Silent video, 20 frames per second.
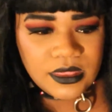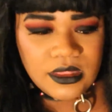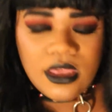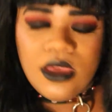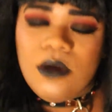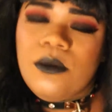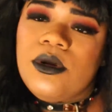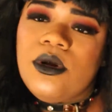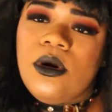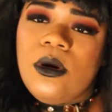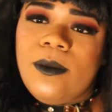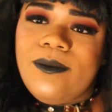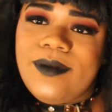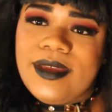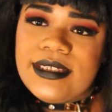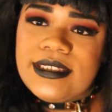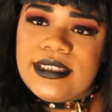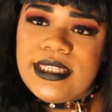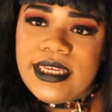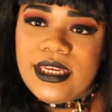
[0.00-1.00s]
it would
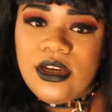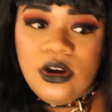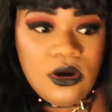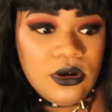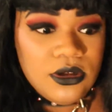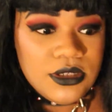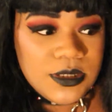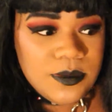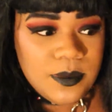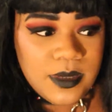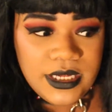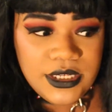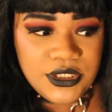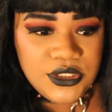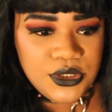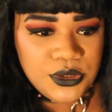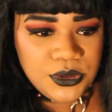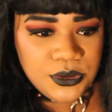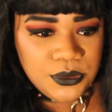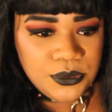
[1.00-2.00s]
obviously cause me
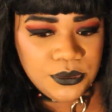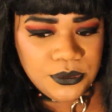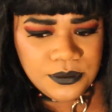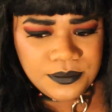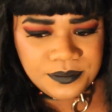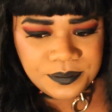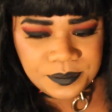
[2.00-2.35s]
to